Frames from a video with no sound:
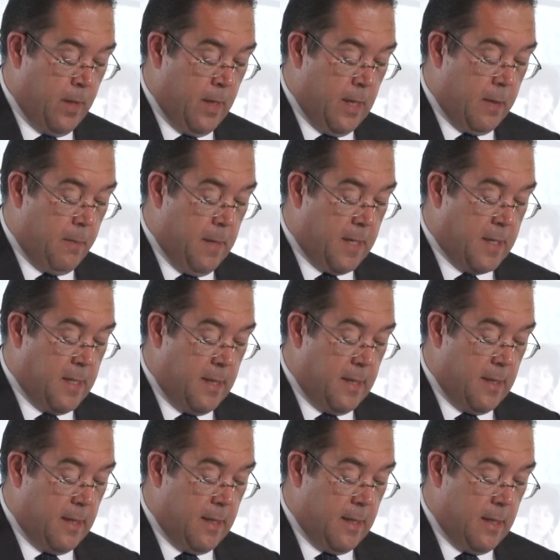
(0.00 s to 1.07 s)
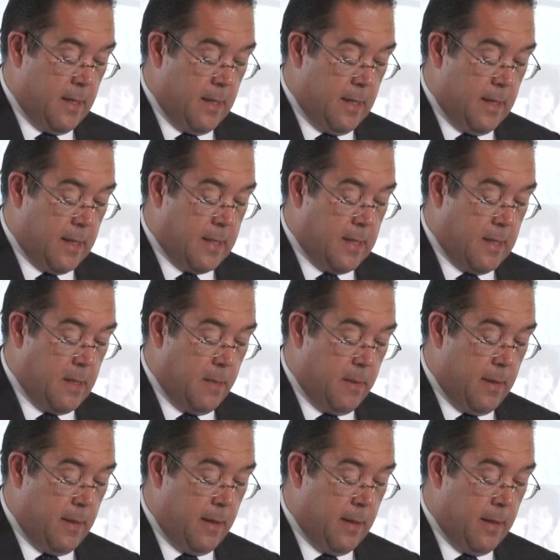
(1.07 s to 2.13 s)
It makes
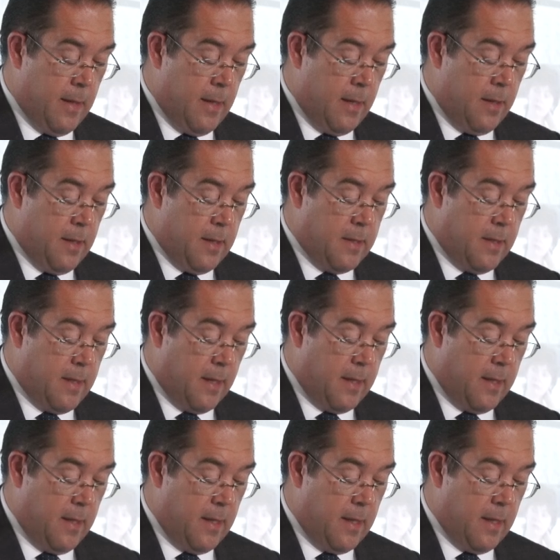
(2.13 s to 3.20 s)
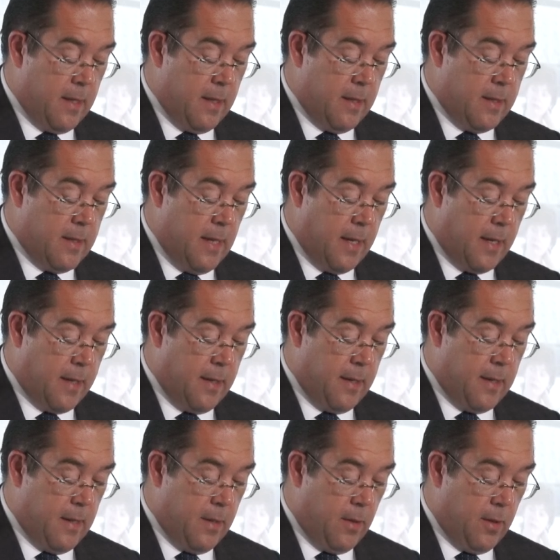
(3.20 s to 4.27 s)
inaccessible, restricted,
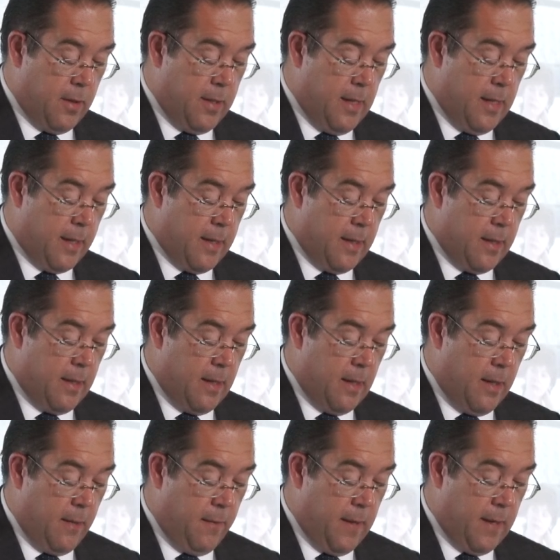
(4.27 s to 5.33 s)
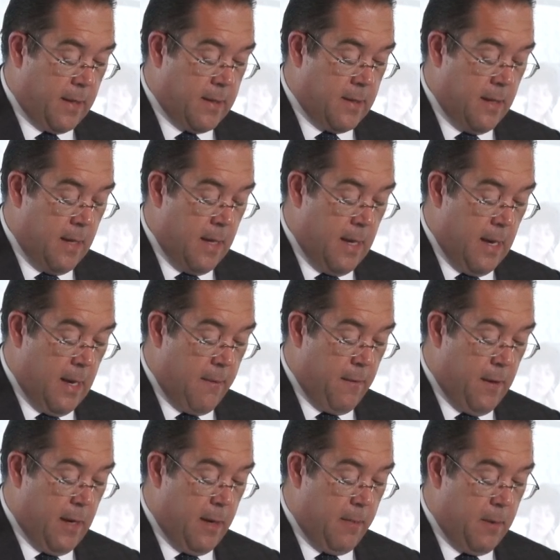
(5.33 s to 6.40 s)
sacred, or delicate artifacts
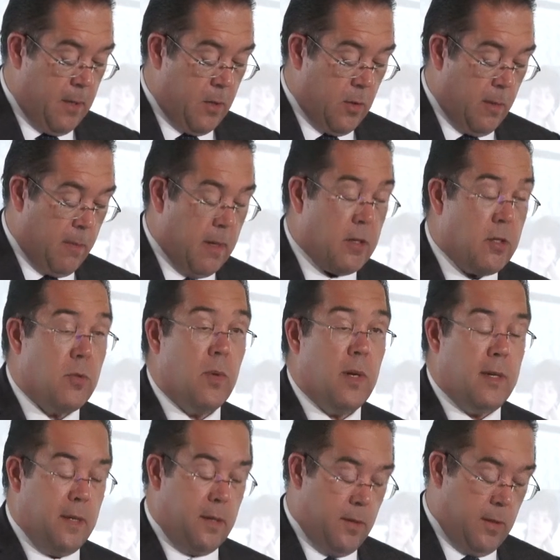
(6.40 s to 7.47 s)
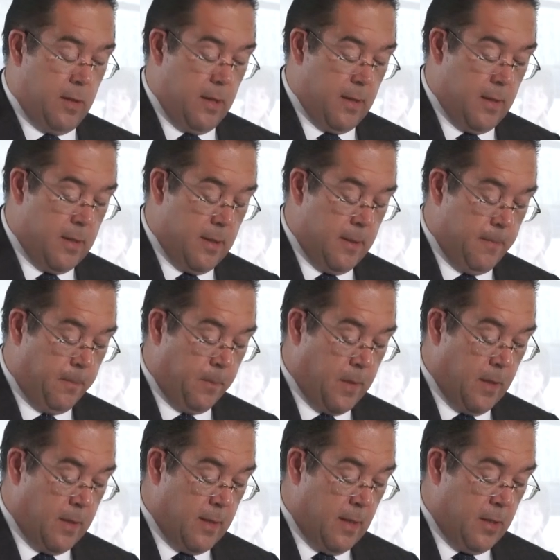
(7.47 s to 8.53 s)
available to a much wider audience,
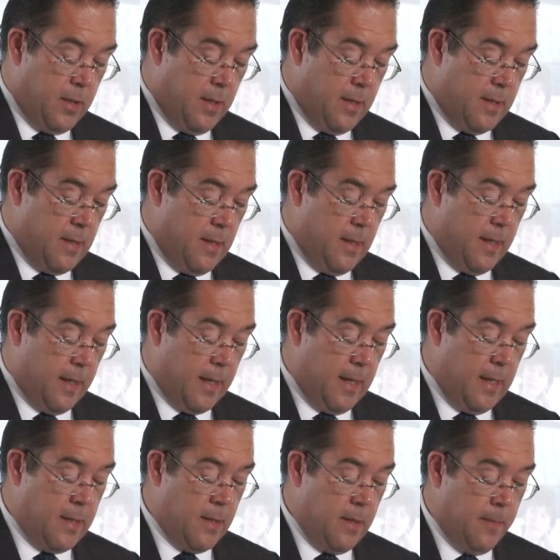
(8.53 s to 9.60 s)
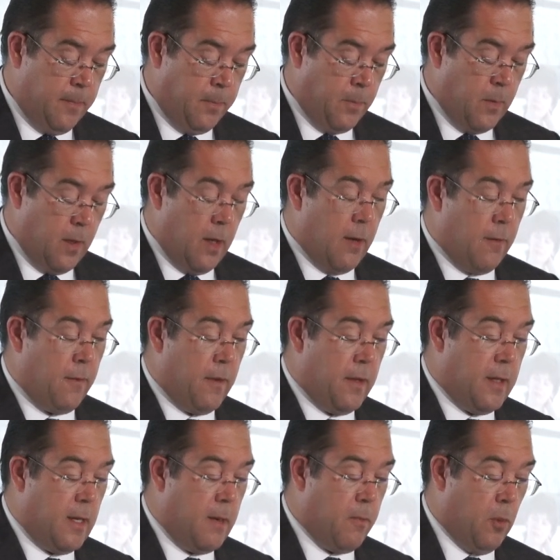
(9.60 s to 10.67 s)
such as in the case of
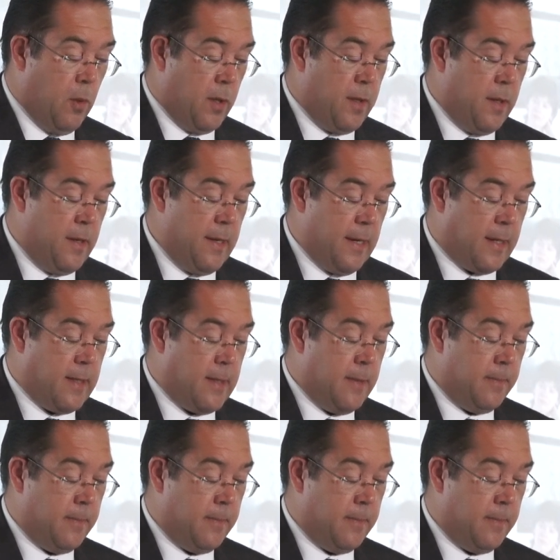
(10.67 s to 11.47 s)
deep-water wrecks.